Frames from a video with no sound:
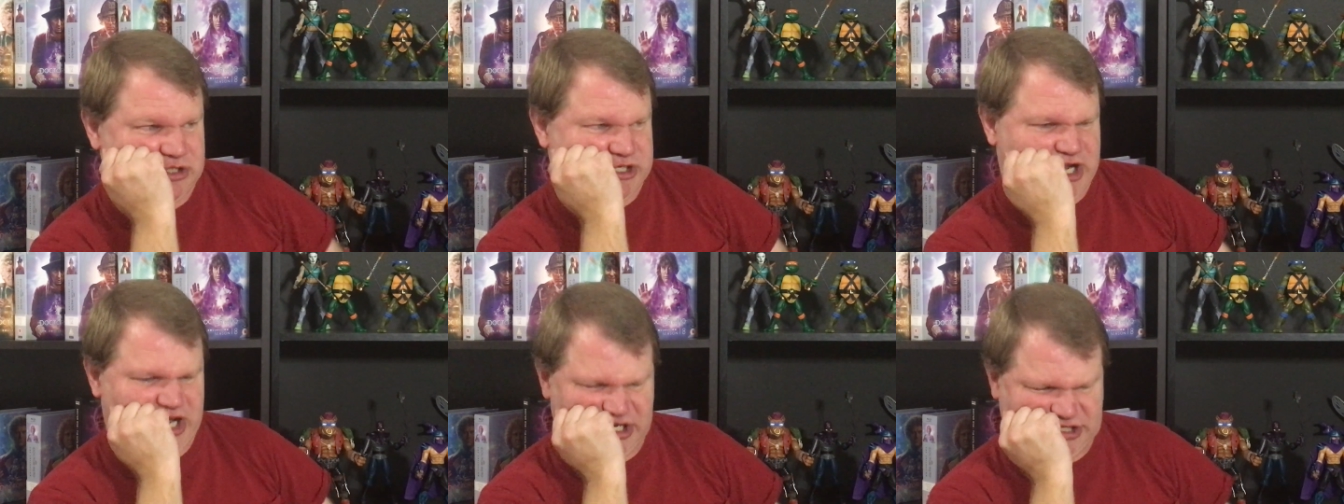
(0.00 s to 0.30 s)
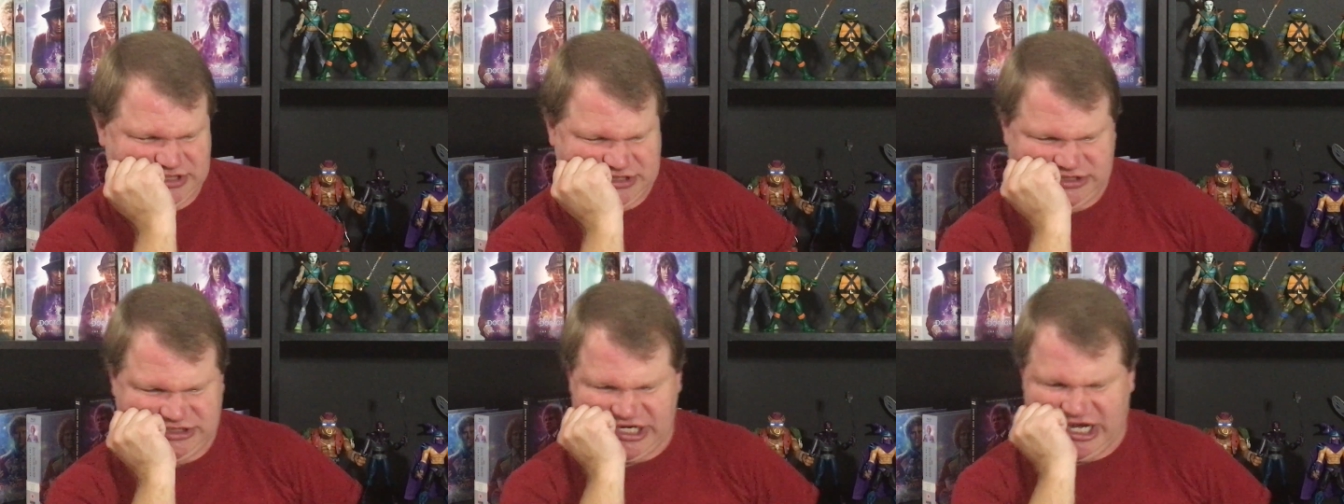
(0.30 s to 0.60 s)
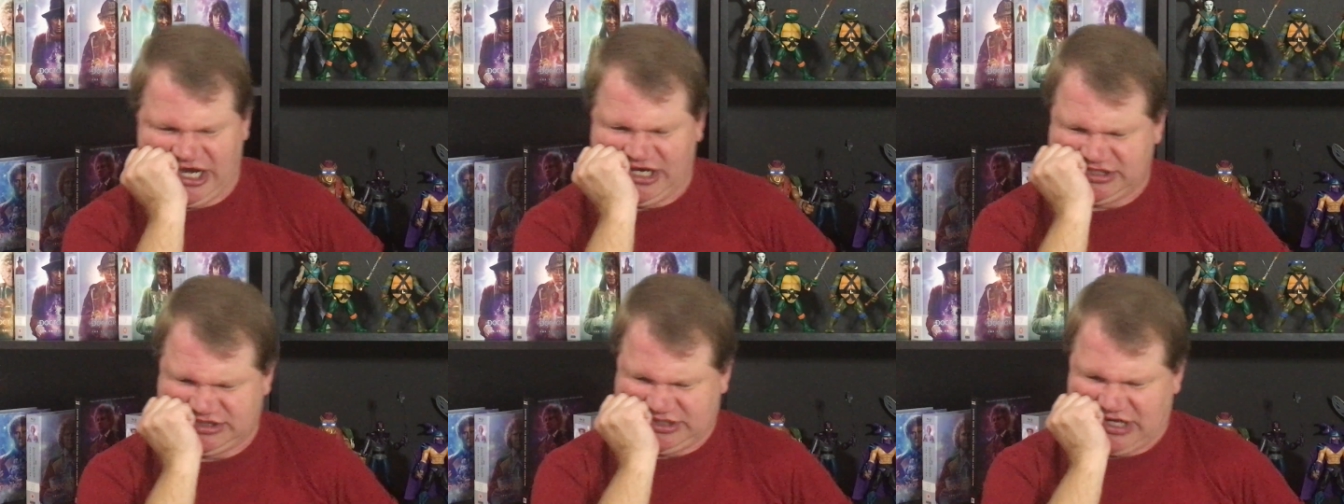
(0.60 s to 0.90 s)
Yes,
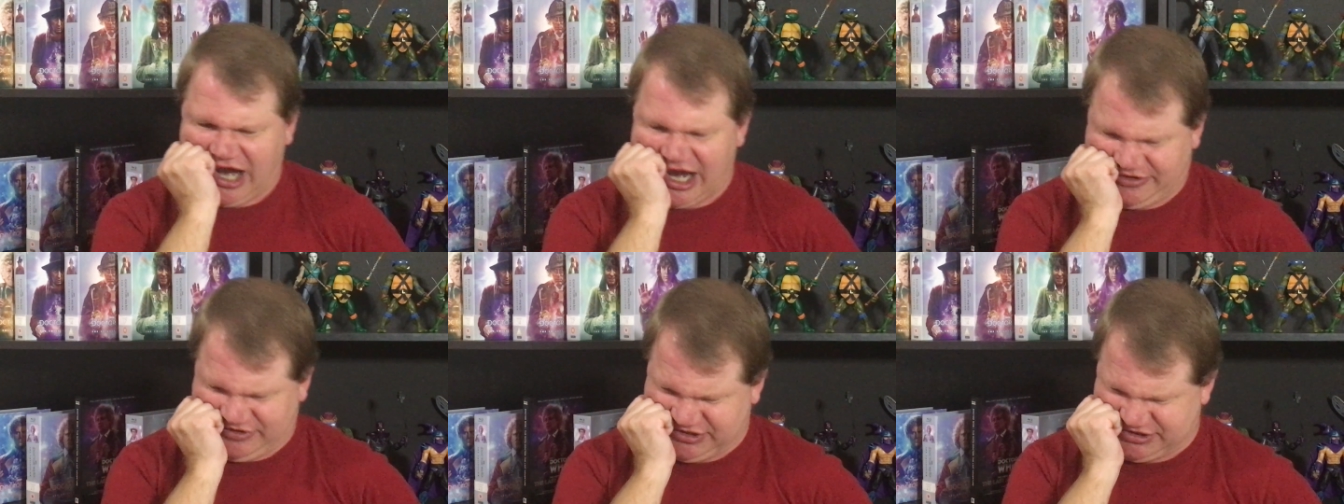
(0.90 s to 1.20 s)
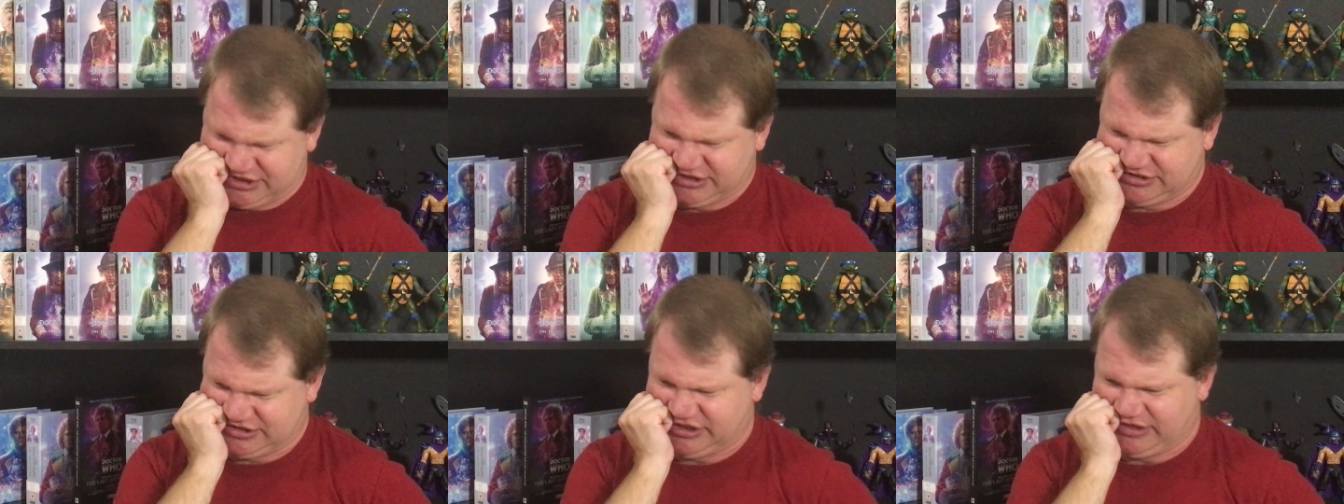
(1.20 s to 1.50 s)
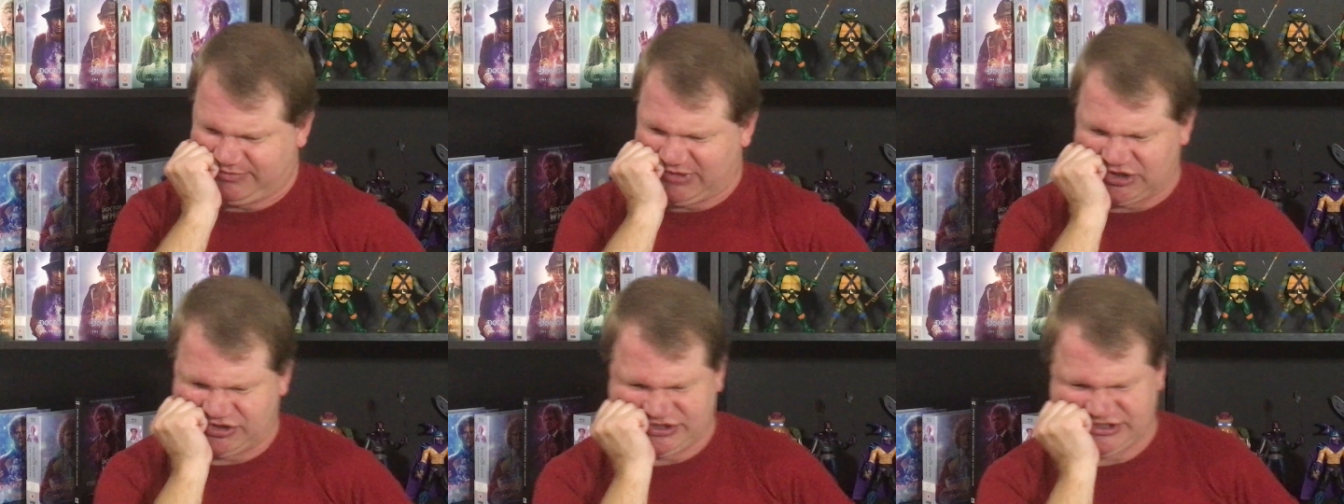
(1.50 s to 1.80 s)
yes. Hot, this is
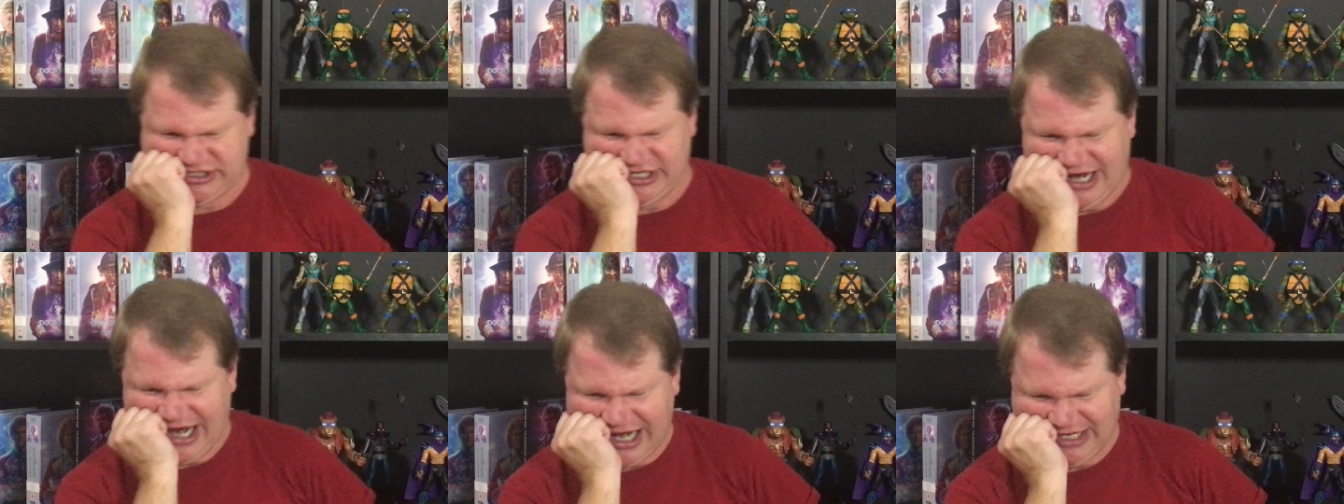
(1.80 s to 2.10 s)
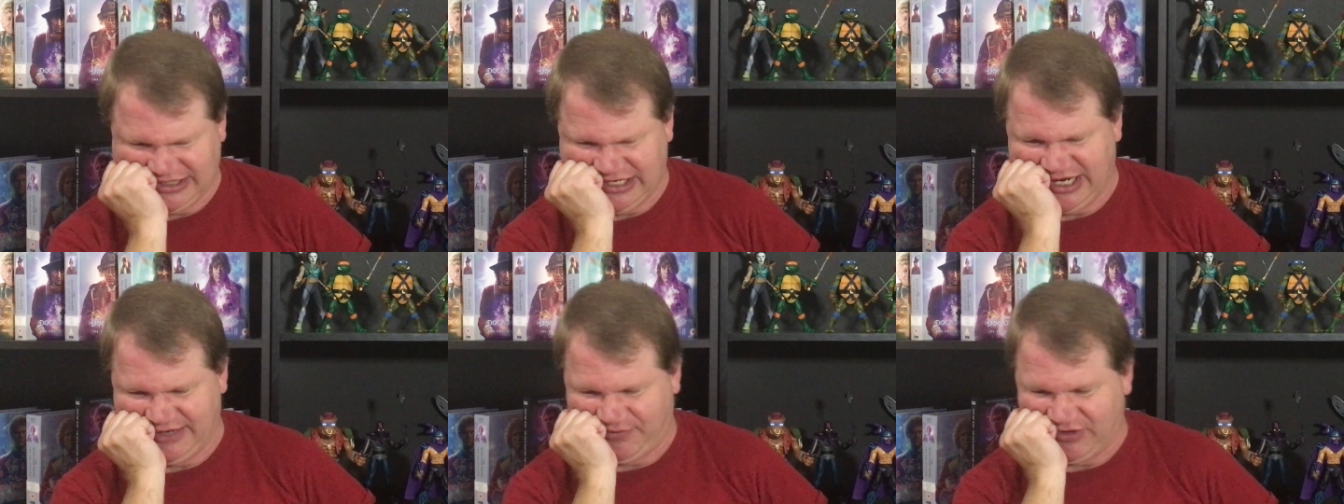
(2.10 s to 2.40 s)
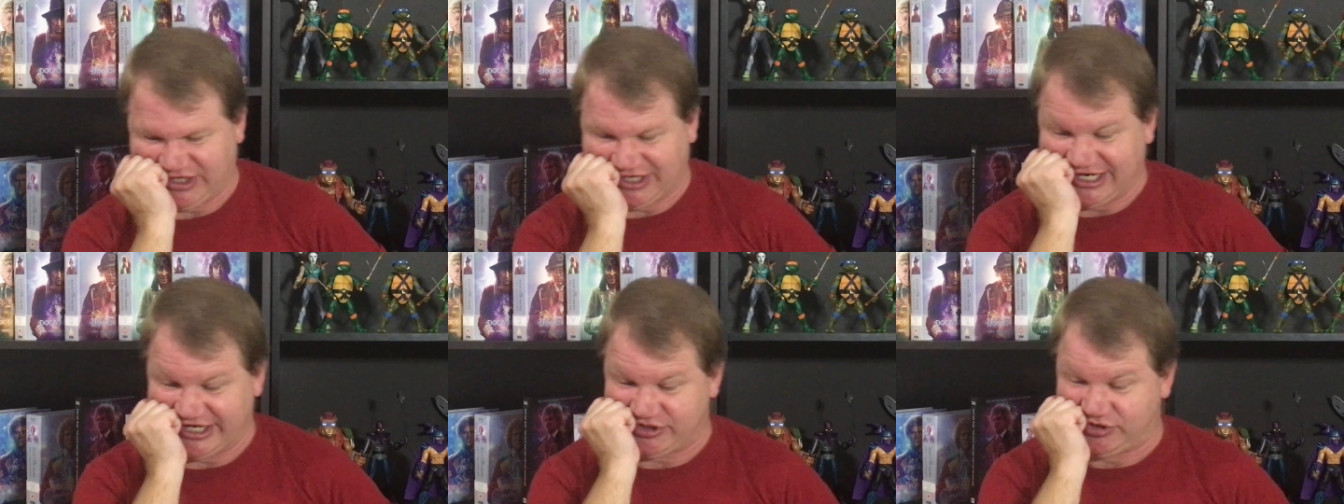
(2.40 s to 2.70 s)
the emergency hotline.
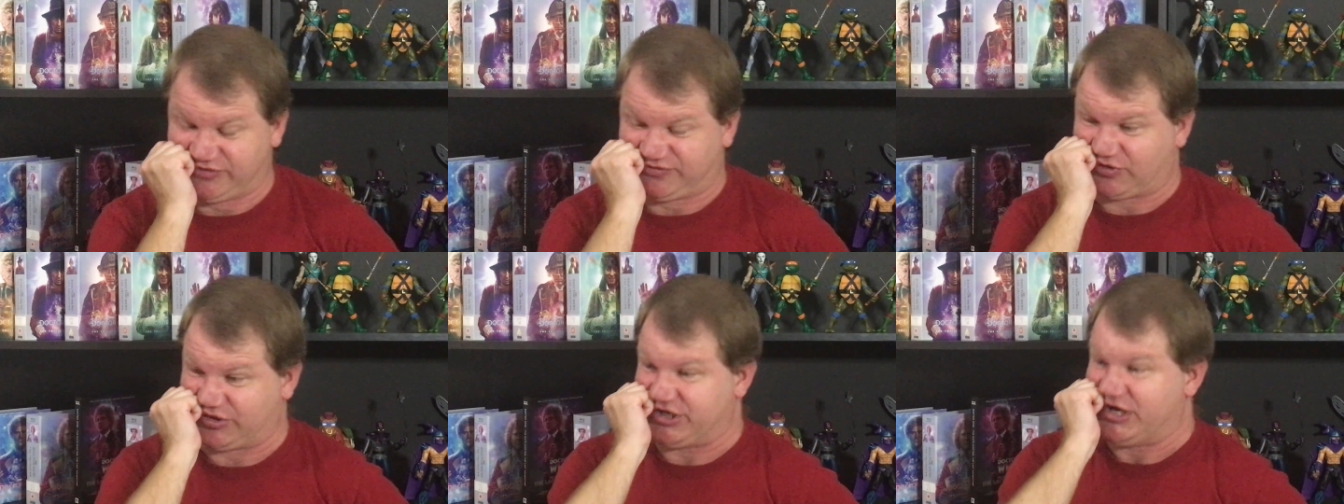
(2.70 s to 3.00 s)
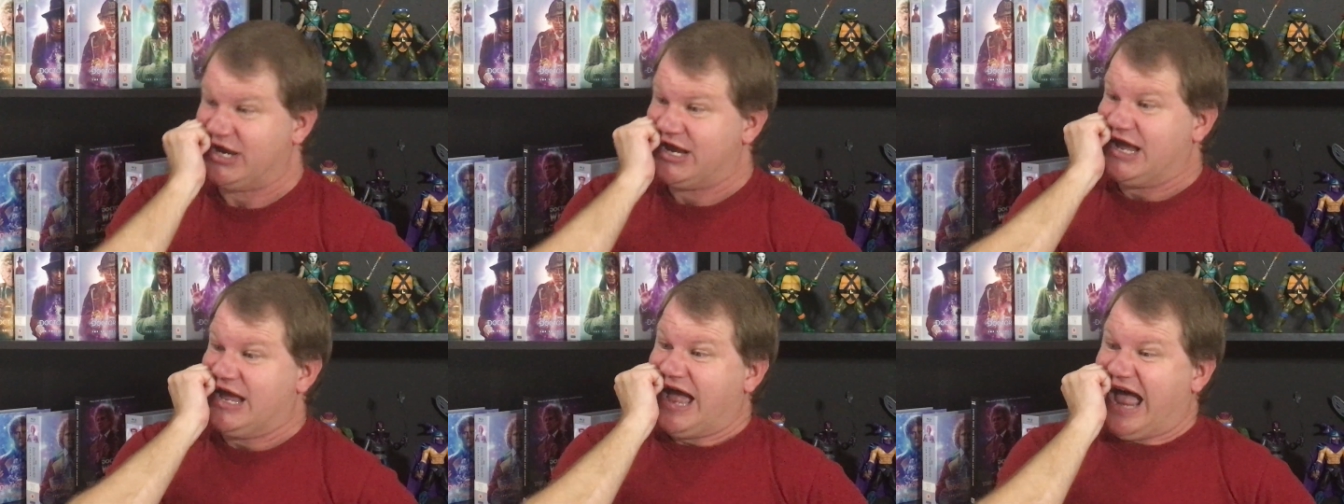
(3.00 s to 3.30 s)
What can I do for you?